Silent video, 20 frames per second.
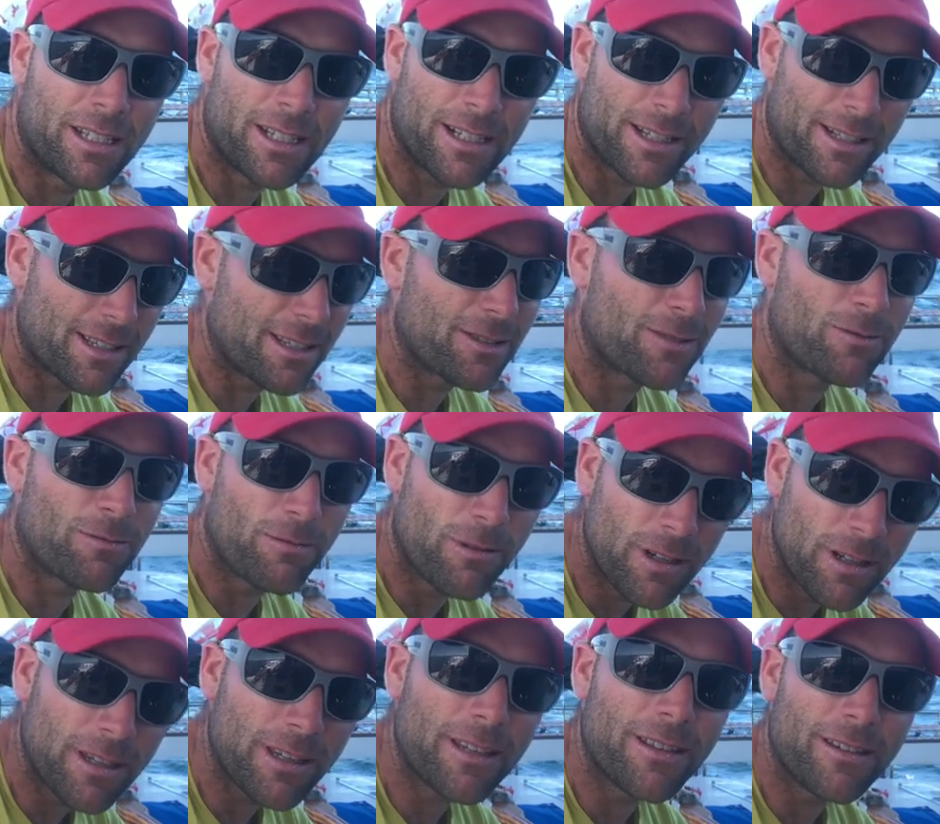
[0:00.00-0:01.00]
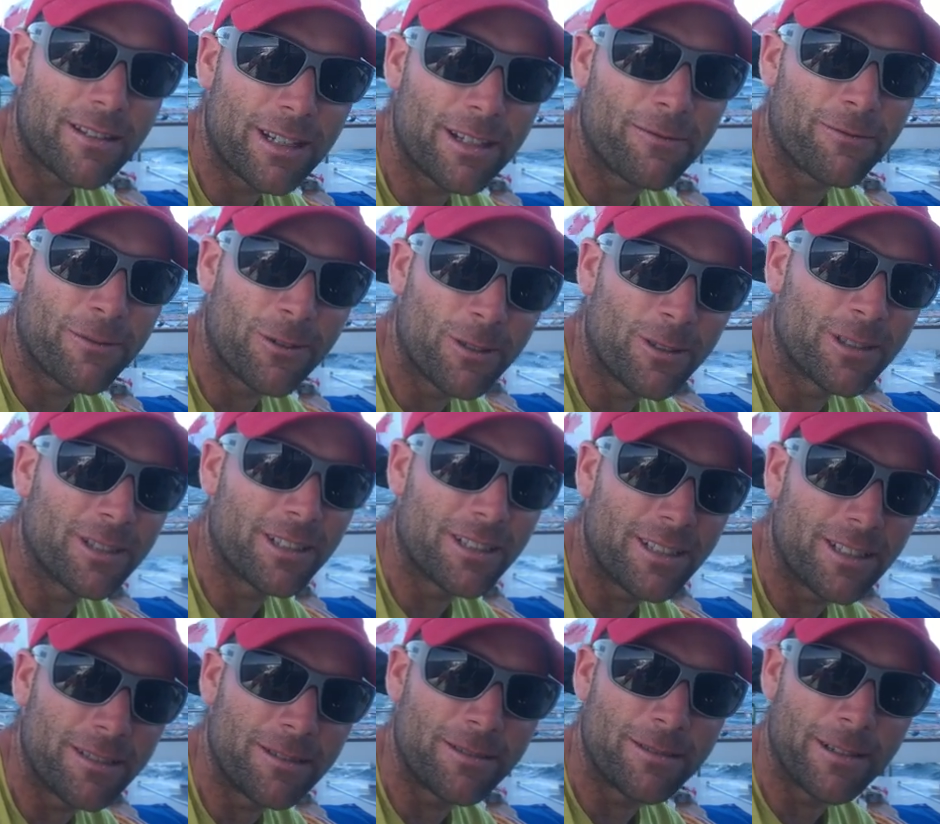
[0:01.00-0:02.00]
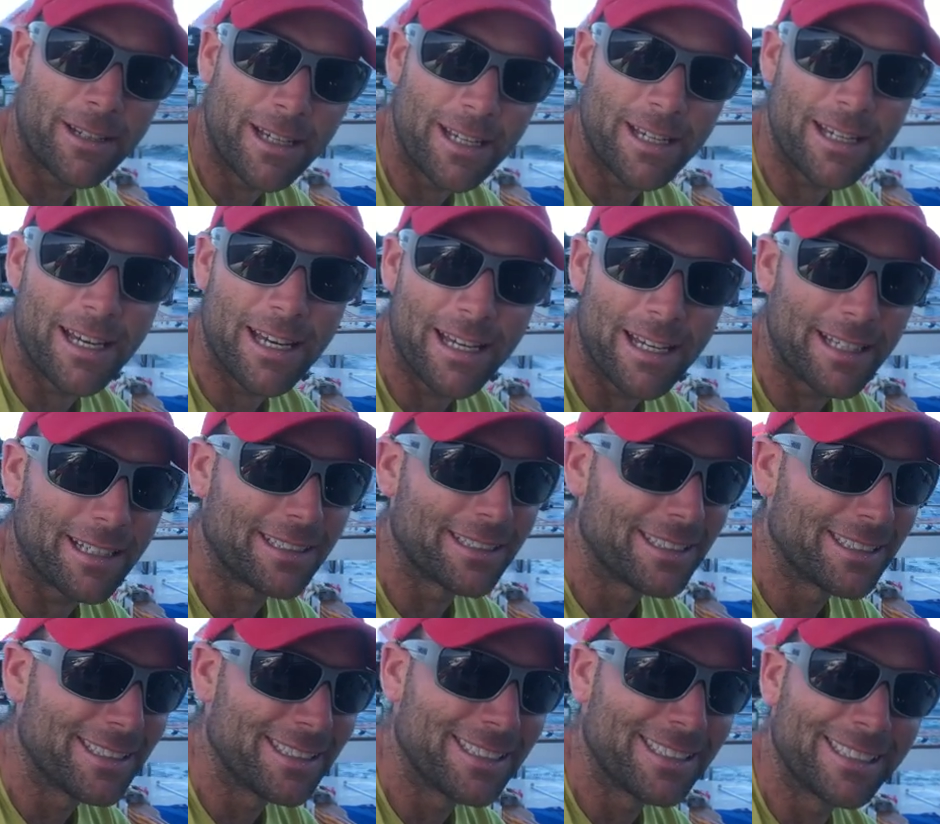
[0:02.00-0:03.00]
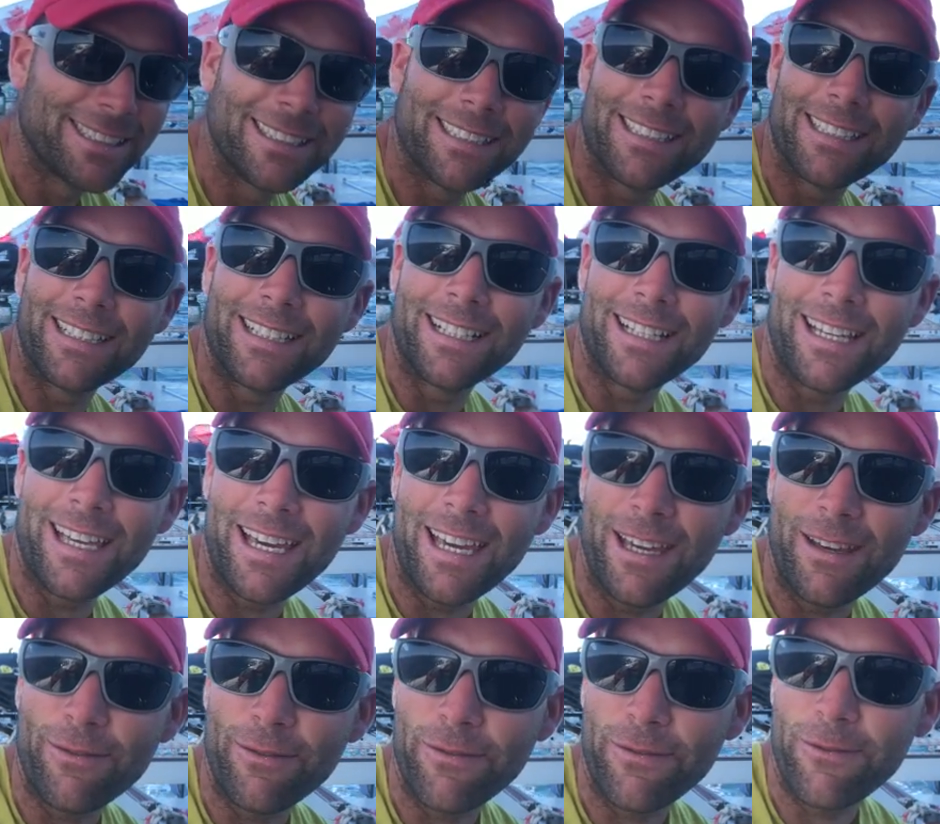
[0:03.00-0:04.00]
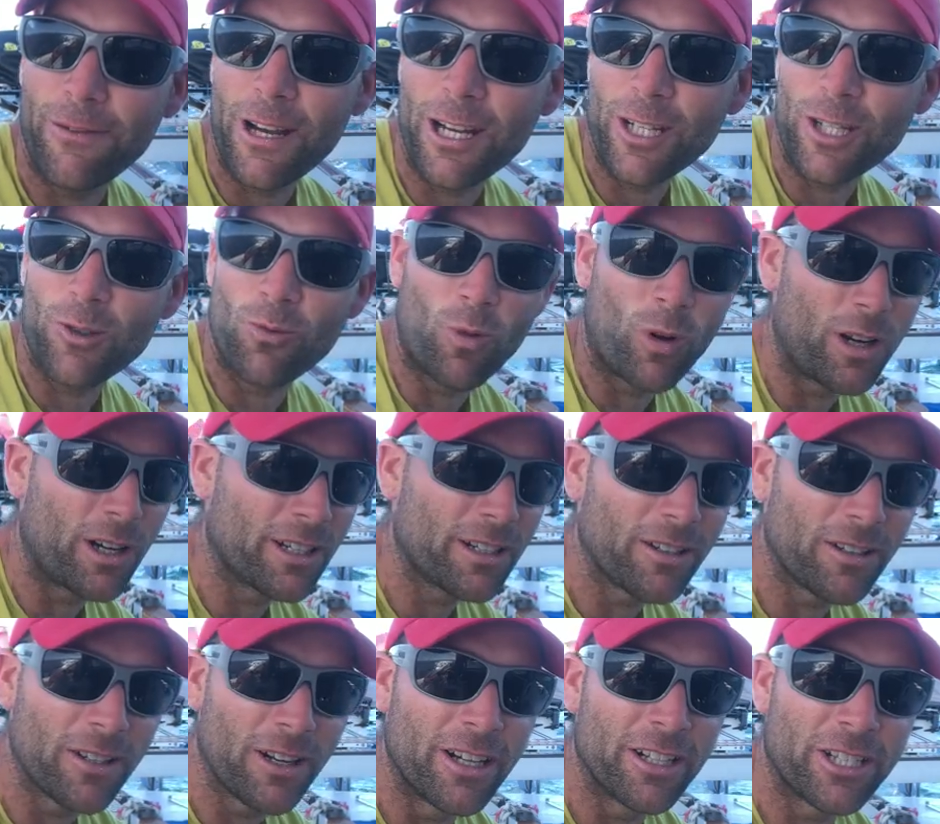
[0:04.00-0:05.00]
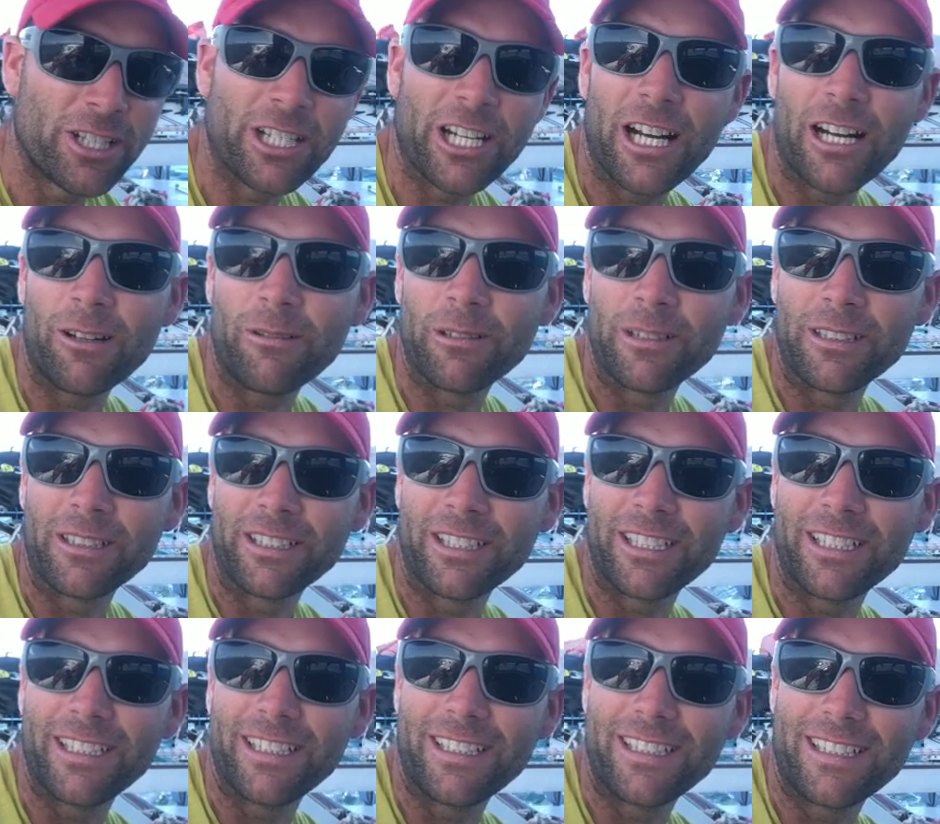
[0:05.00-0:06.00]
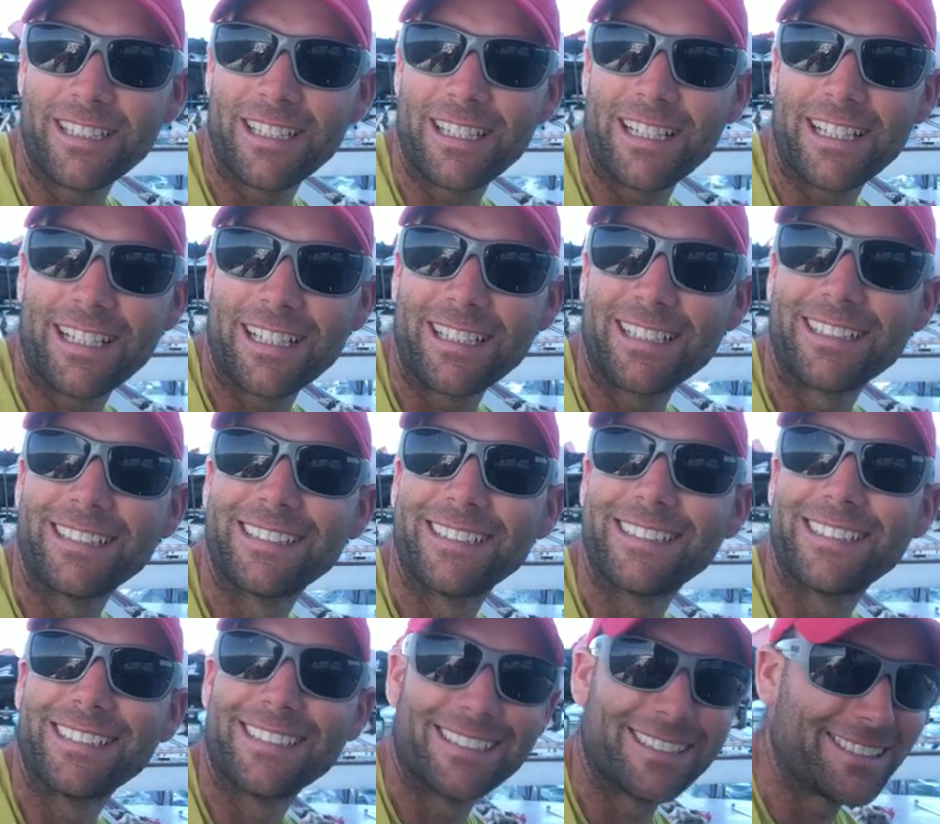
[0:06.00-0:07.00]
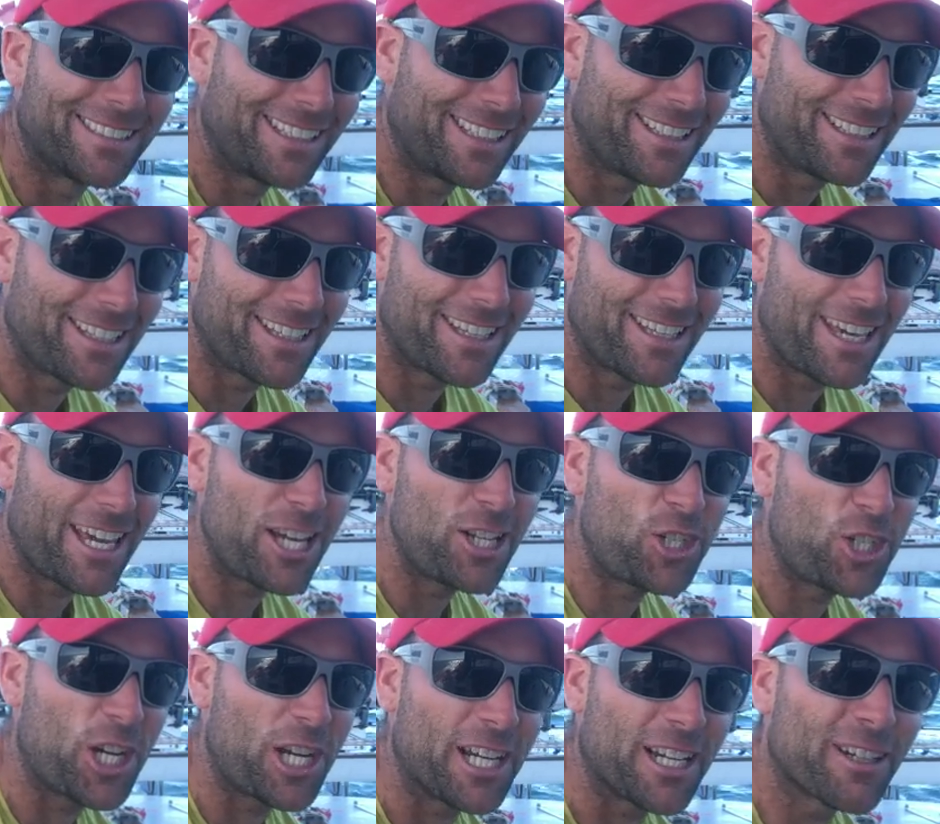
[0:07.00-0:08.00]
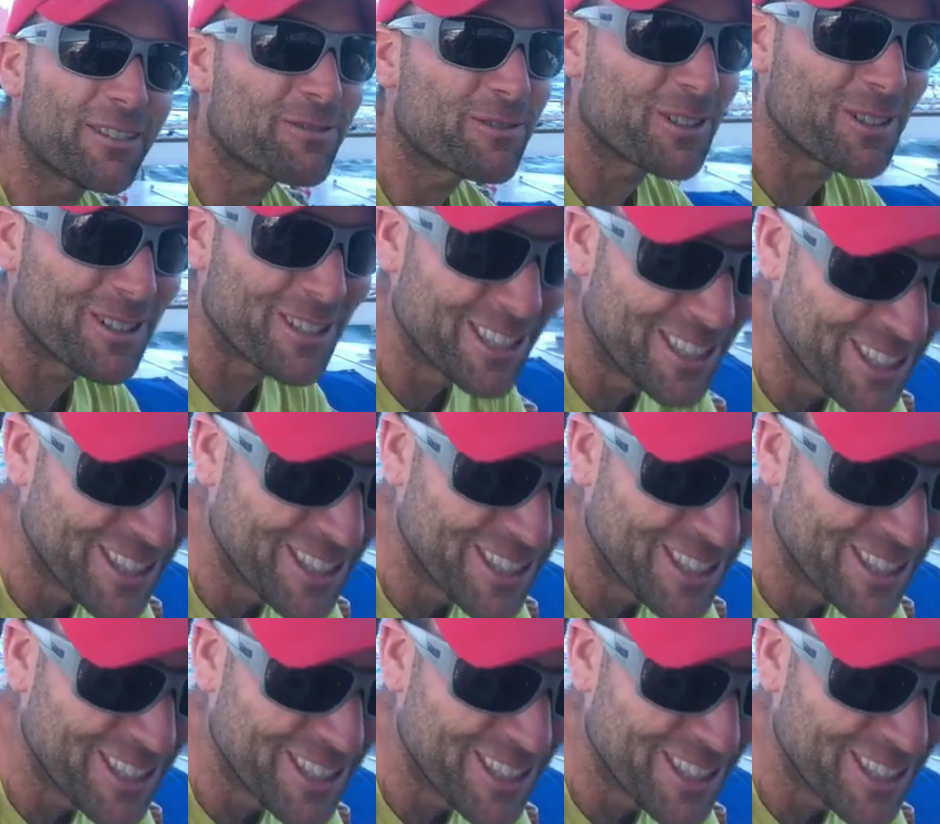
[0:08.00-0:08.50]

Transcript: Jill is really looking forward to a fresh water shower. She's itching for